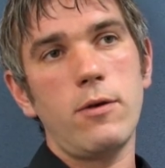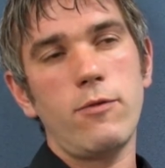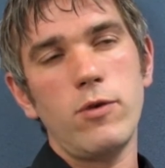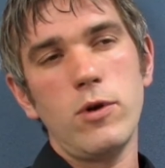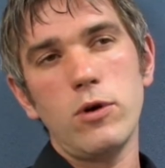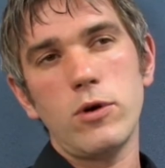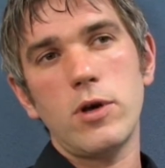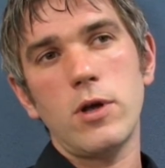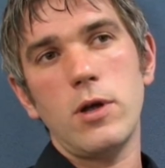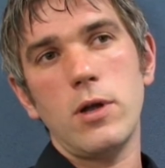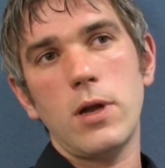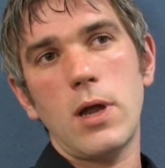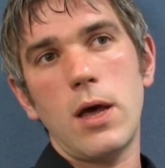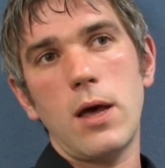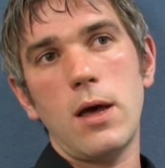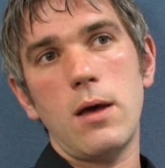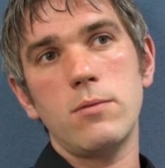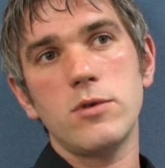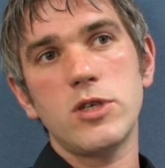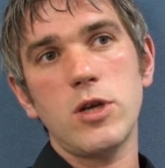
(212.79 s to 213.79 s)
If we look
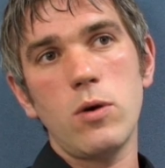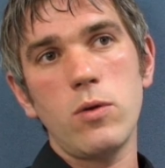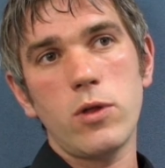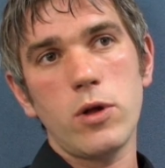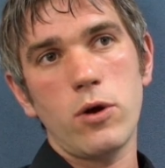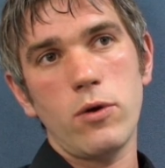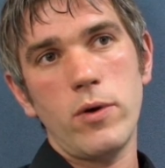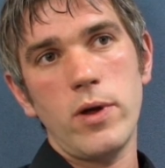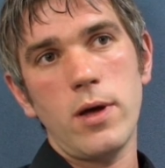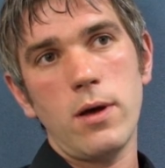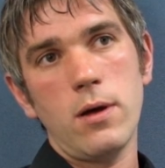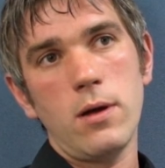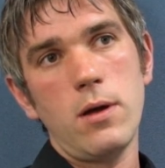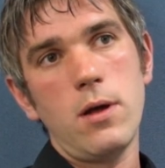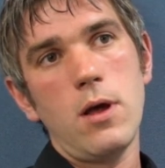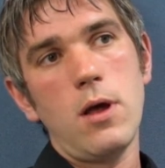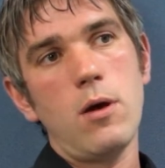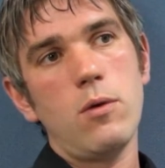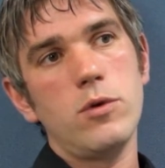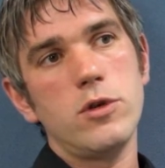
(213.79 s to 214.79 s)
at South Korea,
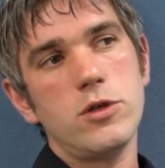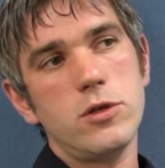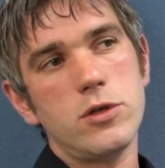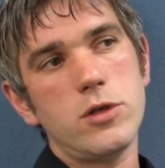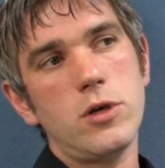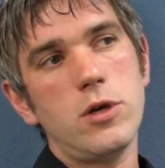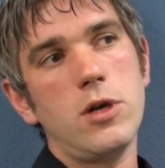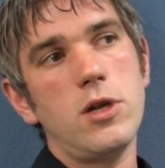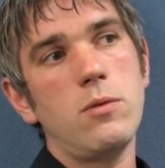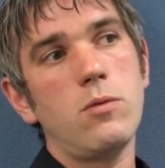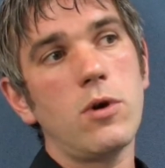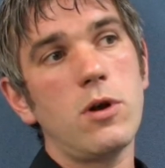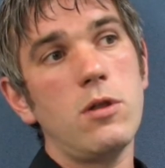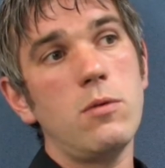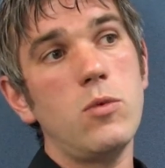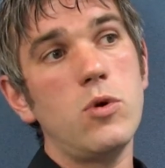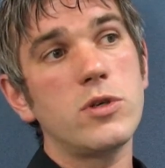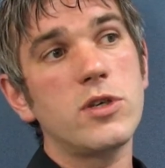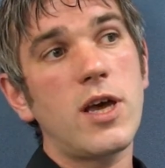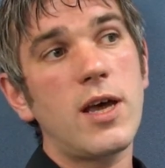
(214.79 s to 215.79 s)
which is certainly one of
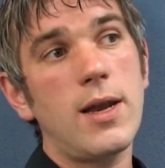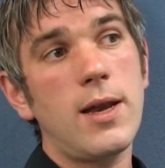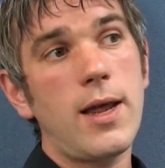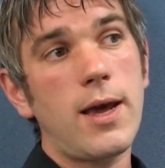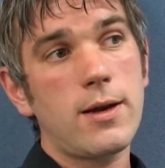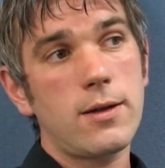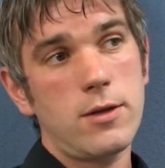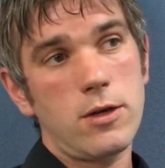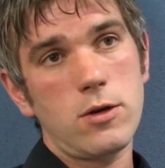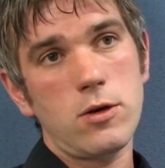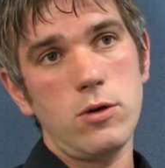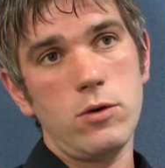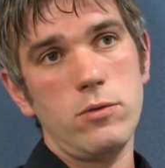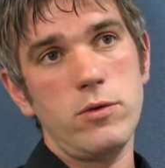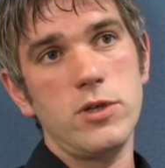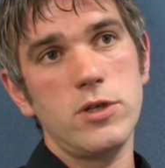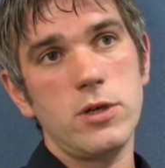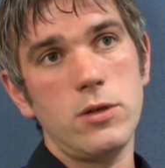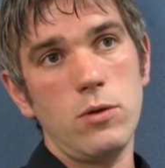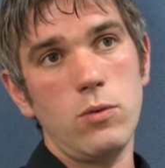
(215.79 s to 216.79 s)
the most connected
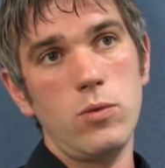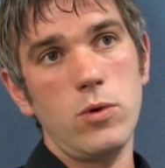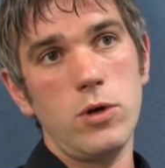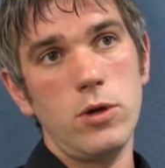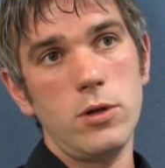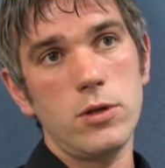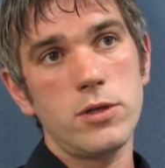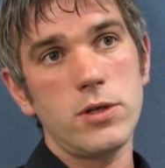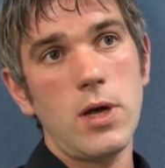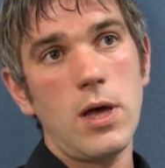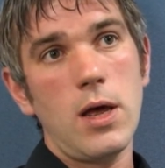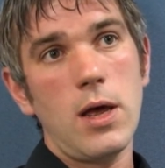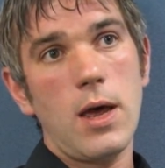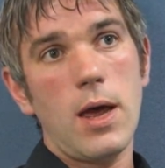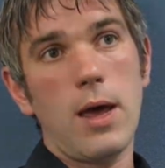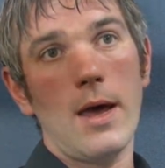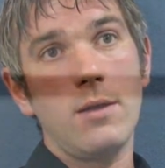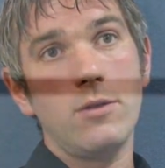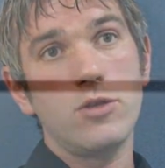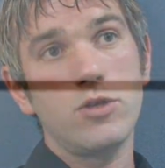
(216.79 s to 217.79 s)
countries in the world
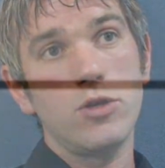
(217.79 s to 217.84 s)
in